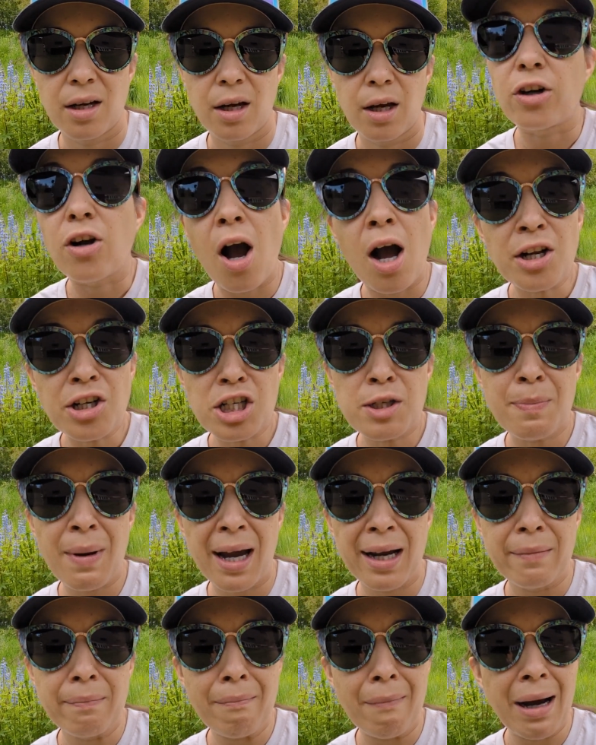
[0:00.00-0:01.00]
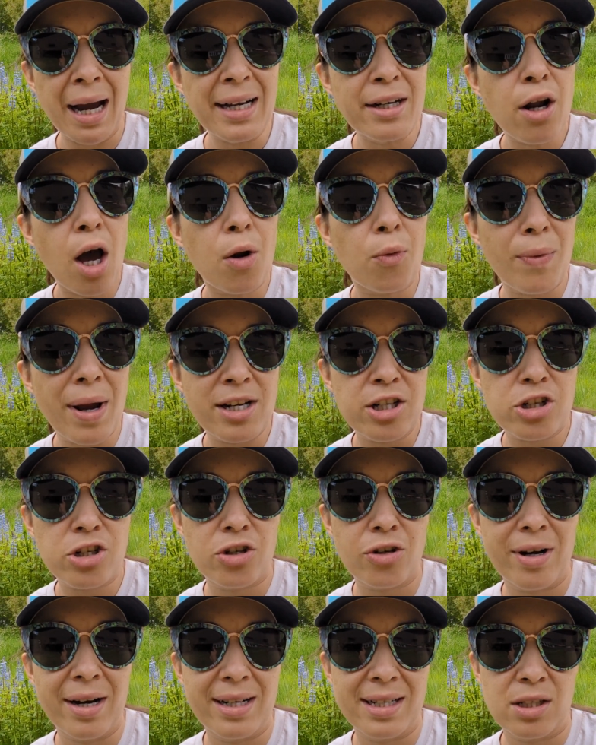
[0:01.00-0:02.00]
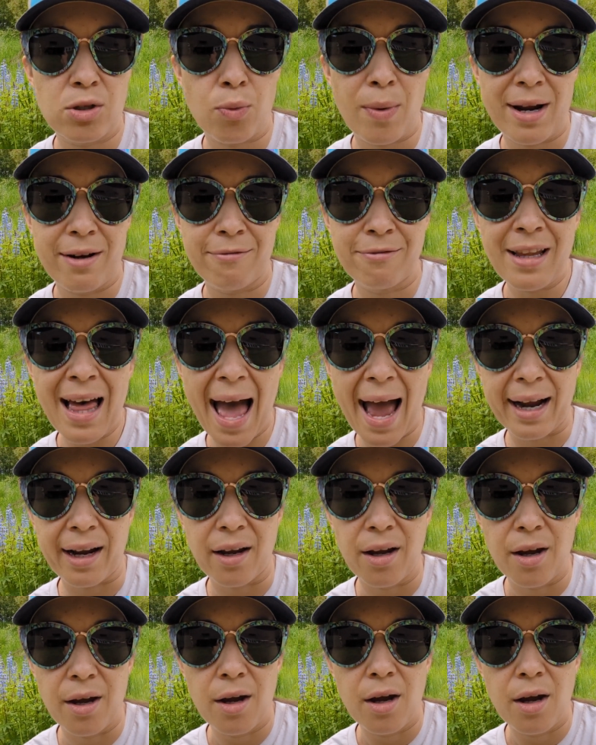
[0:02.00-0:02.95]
Your conscious mind might not register it as a red flag,